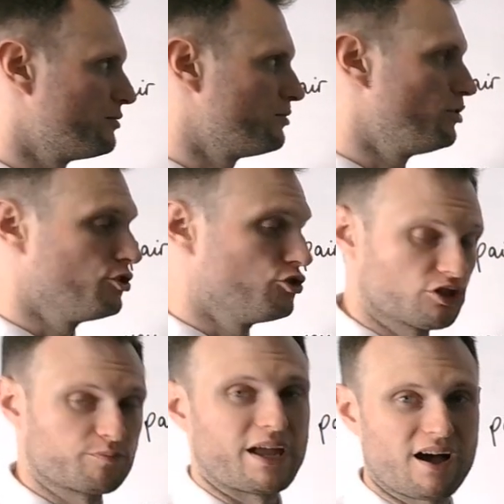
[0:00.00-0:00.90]
You can
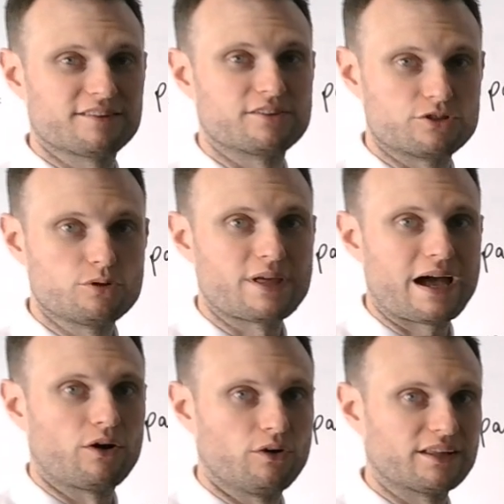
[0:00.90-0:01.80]
just be asked to do
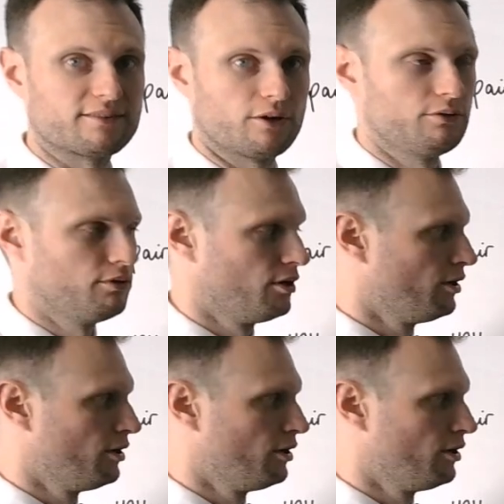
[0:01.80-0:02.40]
that on its own,